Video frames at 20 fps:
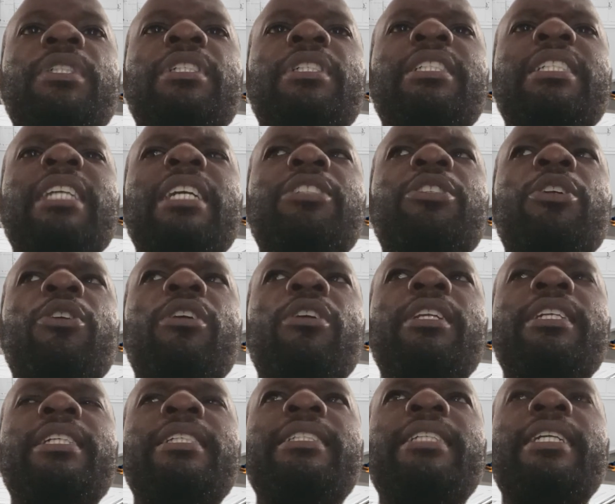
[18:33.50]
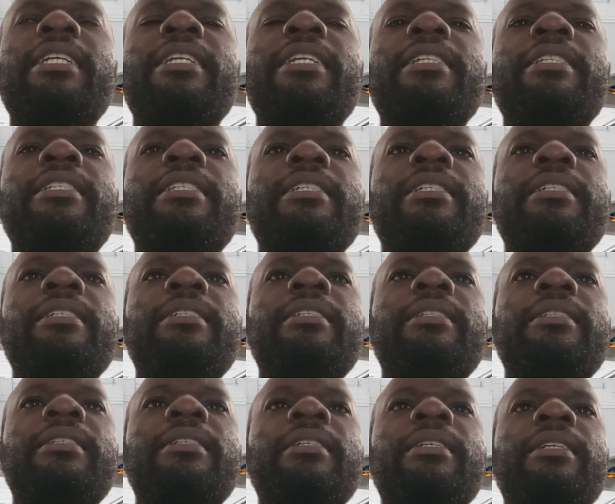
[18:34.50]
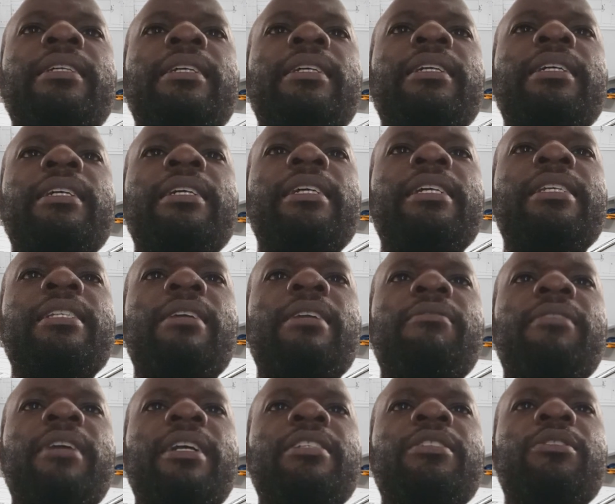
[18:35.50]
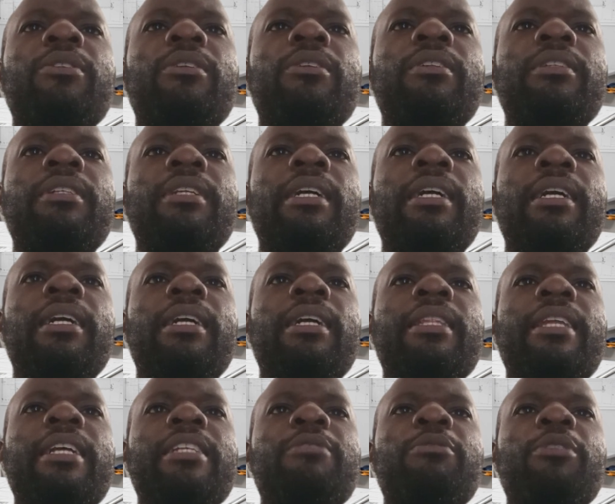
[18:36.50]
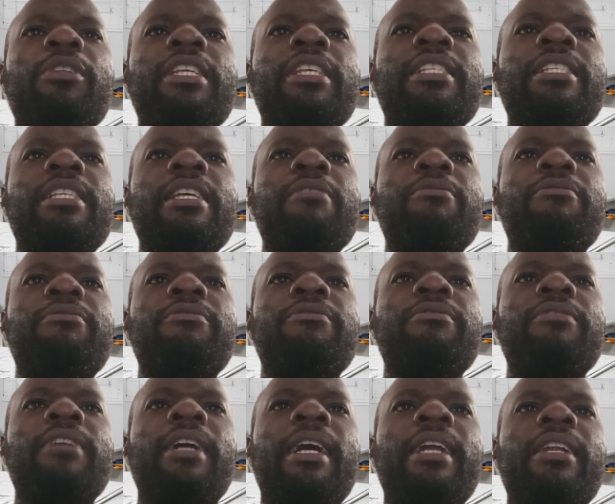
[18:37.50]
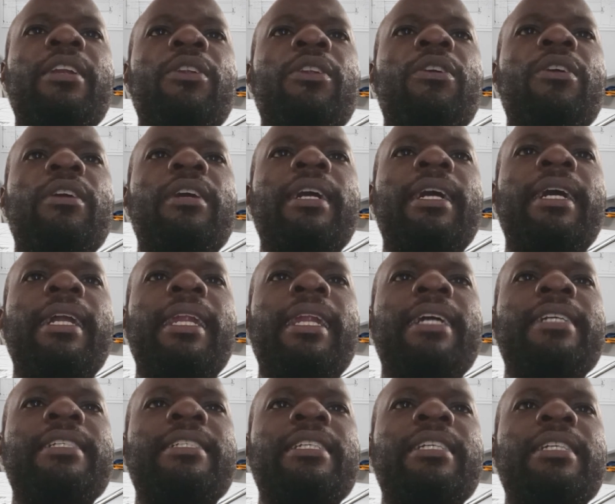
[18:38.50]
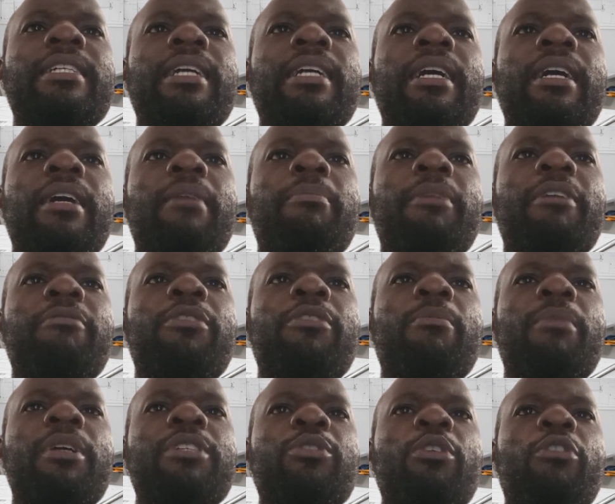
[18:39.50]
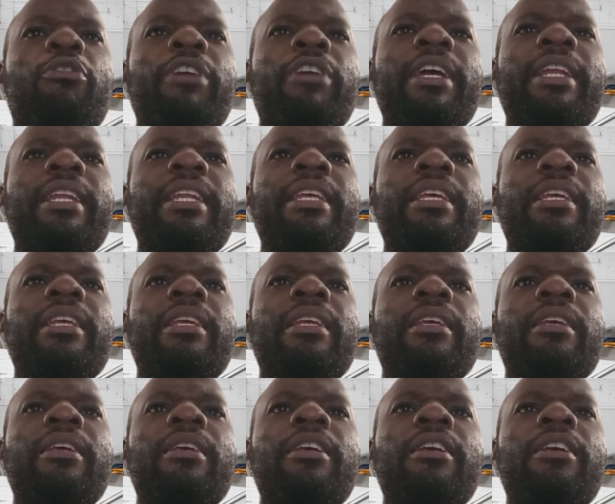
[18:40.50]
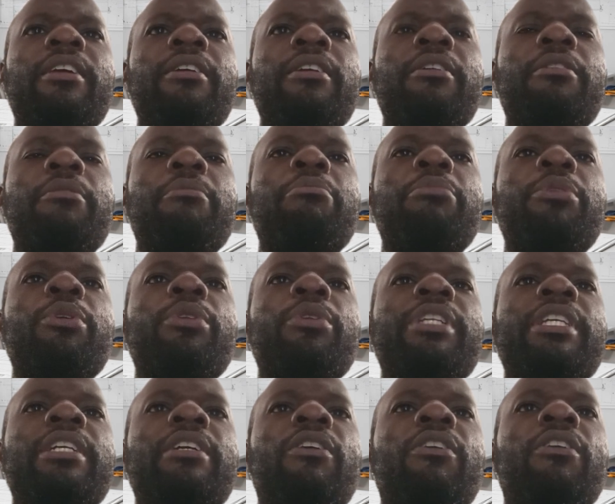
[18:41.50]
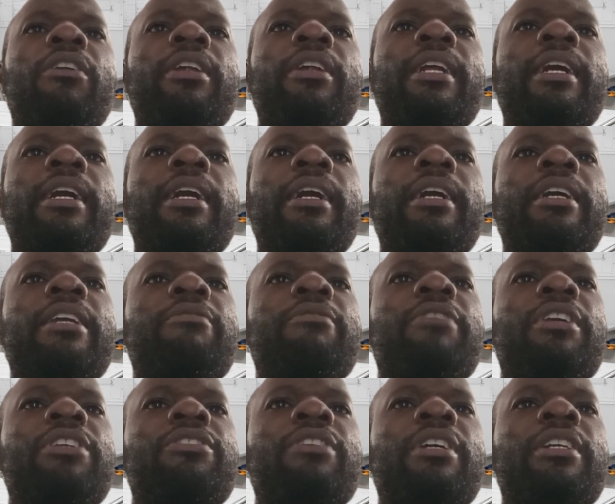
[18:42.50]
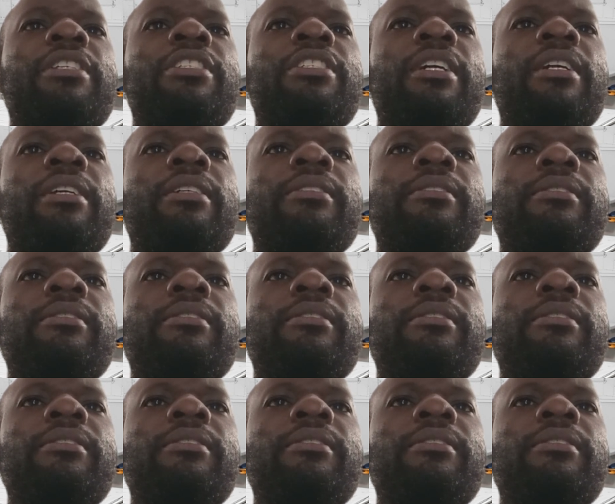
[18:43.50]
Structural integrity is a vital, that is for the safe and long-lasting performance of any building or infrastructure.